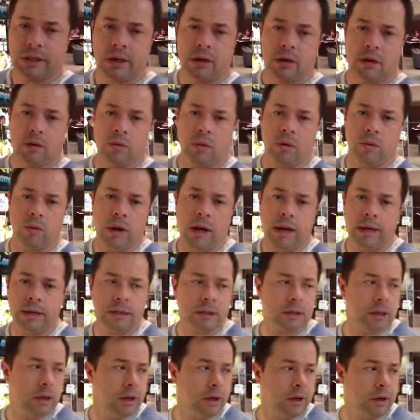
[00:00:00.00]
here and what
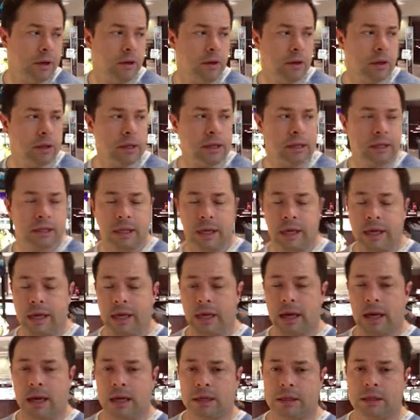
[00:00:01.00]
Roddy's going to do at this
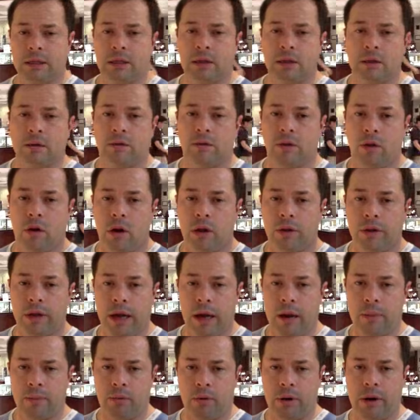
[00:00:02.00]
kiosk for all the
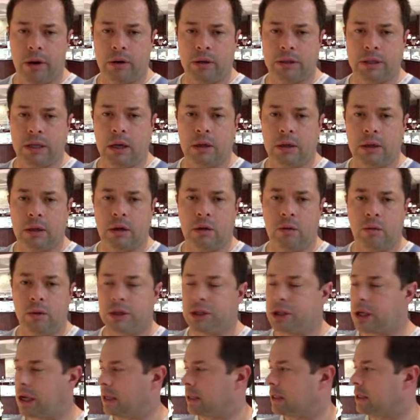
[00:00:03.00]
operators out there. We
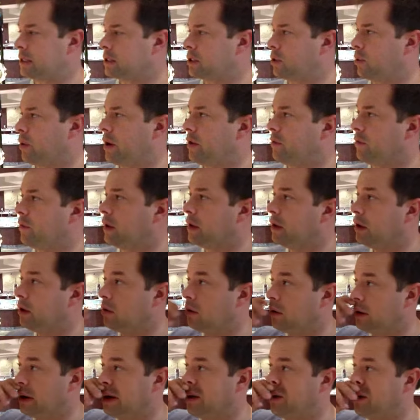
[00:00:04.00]
shot this great
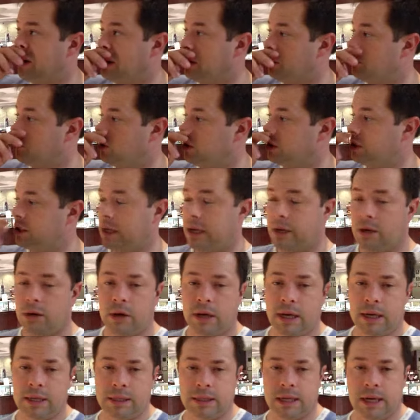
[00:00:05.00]
video, and I really appreciate you
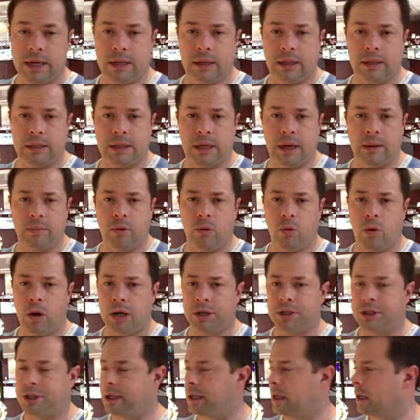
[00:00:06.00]
guys taking the time to
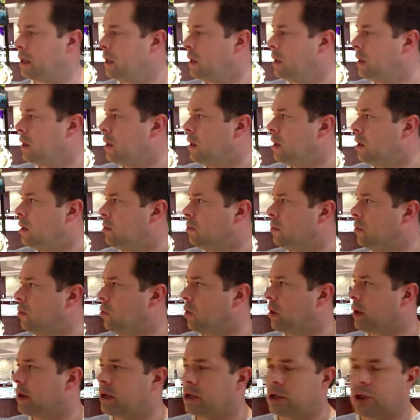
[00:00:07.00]
watch it. But
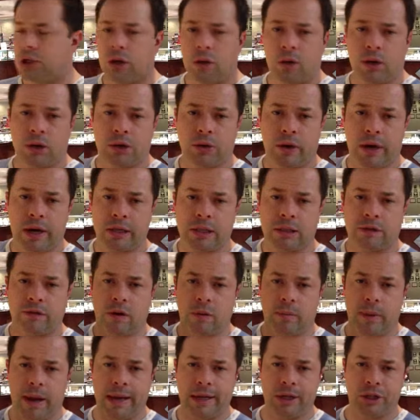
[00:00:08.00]
we're going to show a
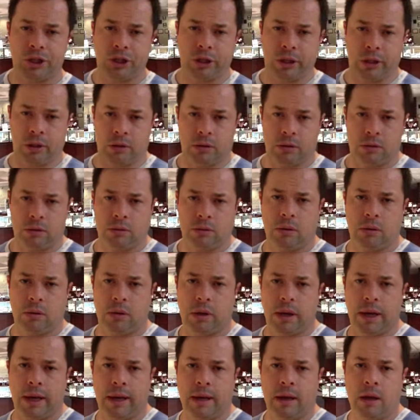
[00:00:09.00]
transformation.
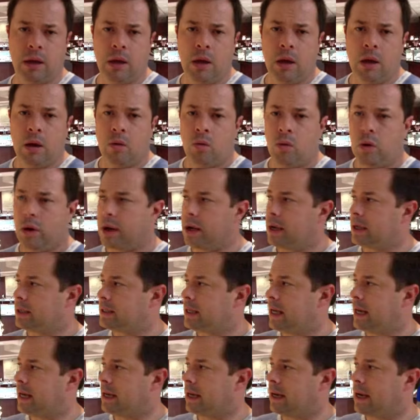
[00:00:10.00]
Okay. We're going to
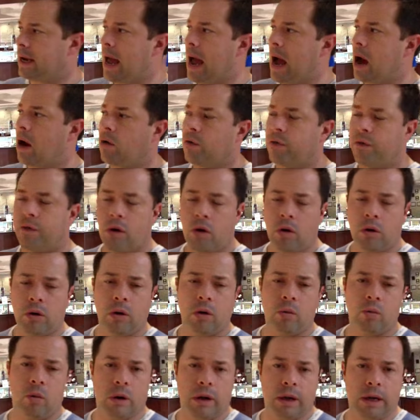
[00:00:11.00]
take a now
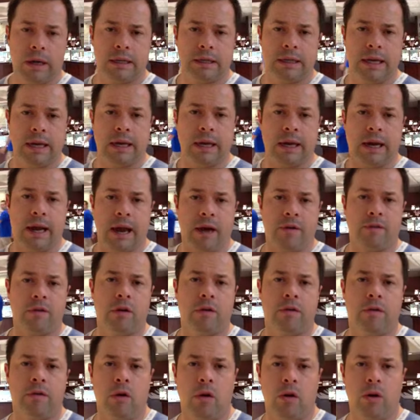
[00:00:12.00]
photo and we're going to take an
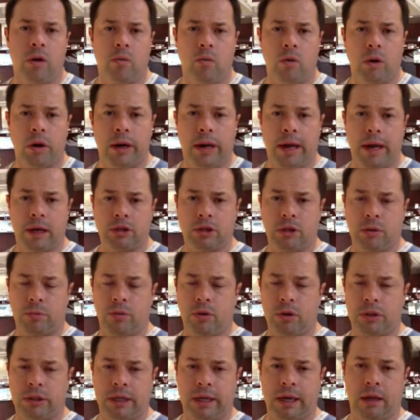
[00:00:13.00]
after photo, and we're going to actually
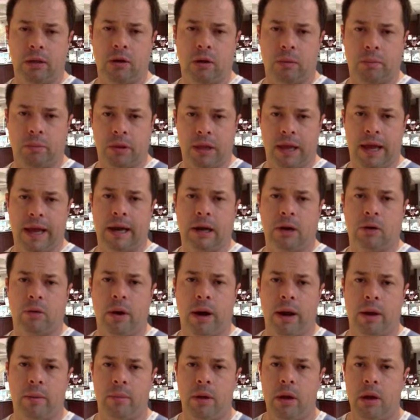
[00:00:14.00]
put together a
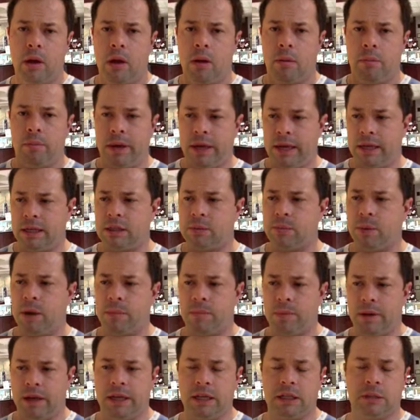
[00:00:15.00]
planogram piece by
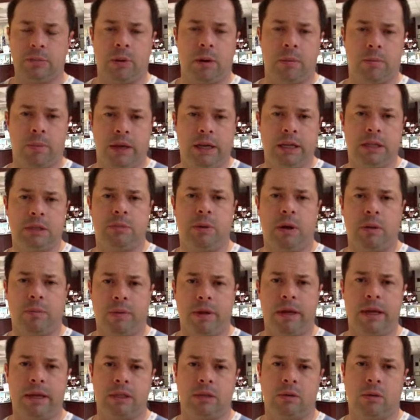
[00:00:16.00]
piece by piece by
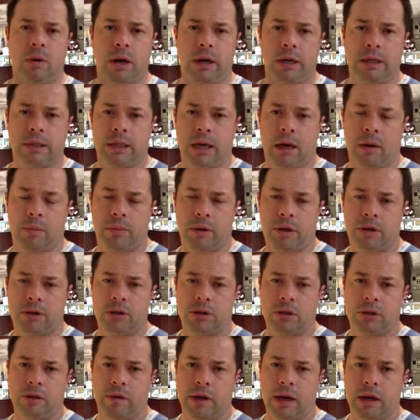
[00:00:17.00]
piece. Roddy's got
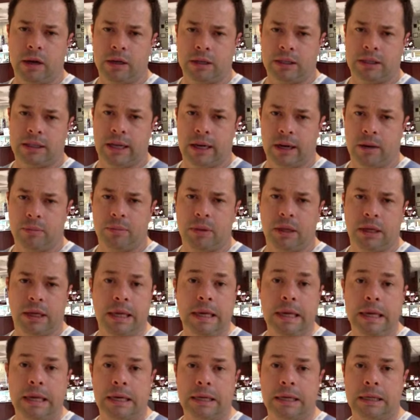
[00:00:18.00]
pictures of how to set up the
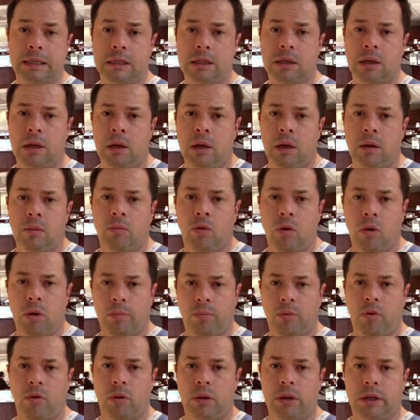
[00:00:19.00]
kiosk. More
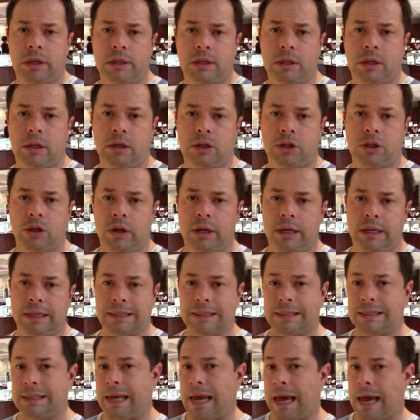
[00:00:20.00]
importantly, he's going to show you
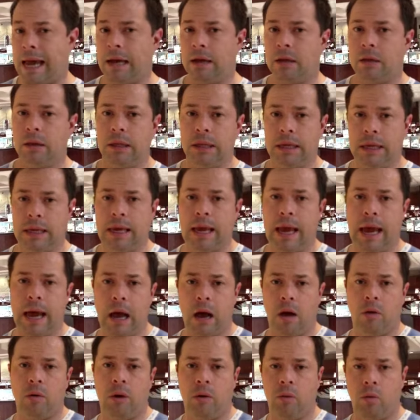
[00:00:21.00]
exactly
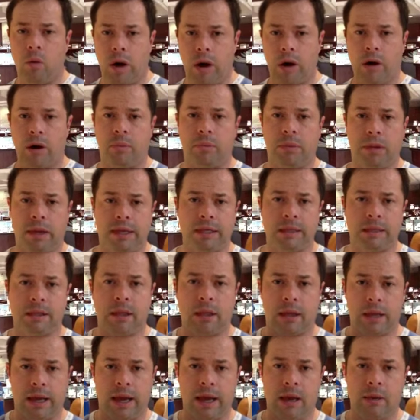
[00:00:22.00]
how and where to place
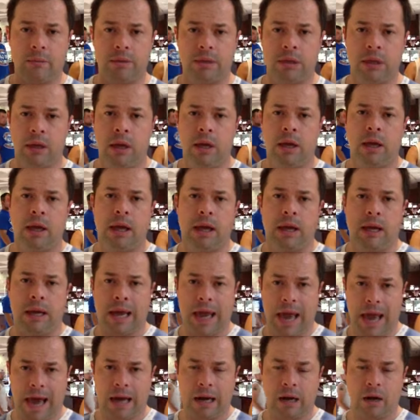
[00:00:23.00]
the lamps in
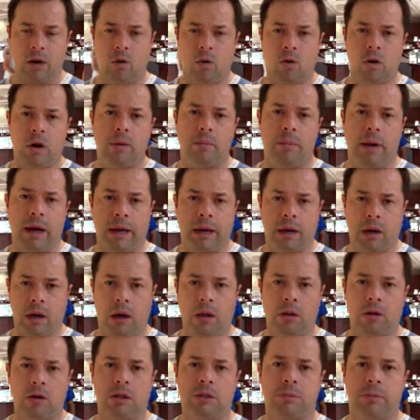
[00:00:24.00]
category, by
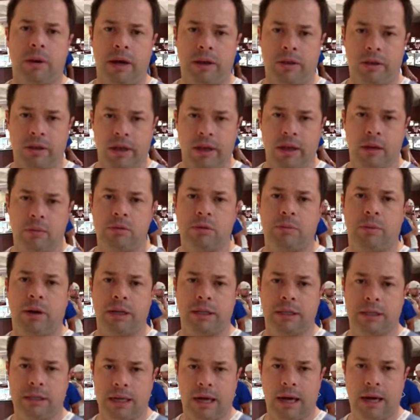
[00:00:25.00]
colors, by themes,
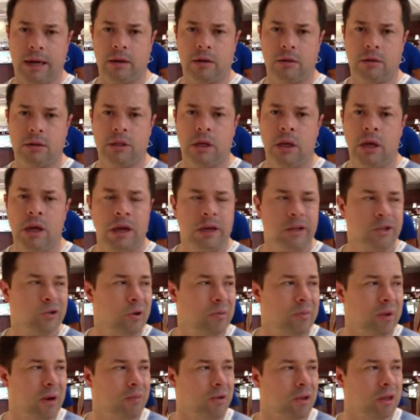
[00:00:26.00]
by styles. So
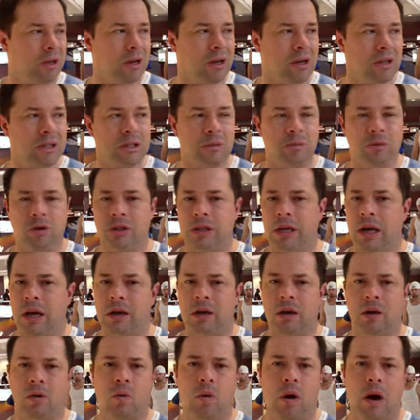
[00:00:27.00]
remember, the customer's
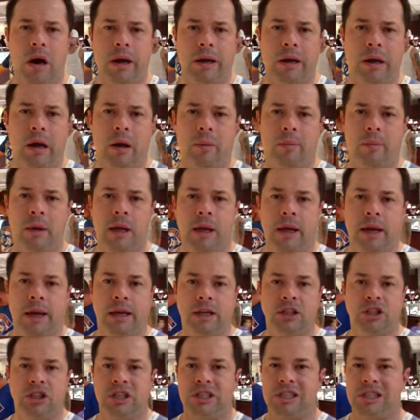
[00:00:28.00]
not going to walk up
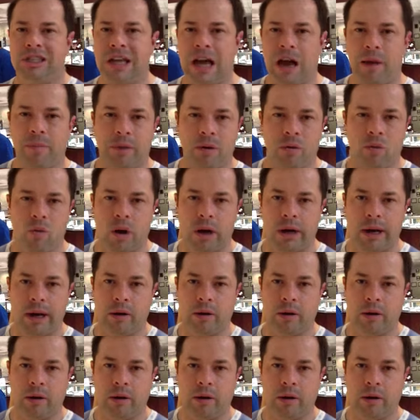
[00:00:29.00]
and just stop in one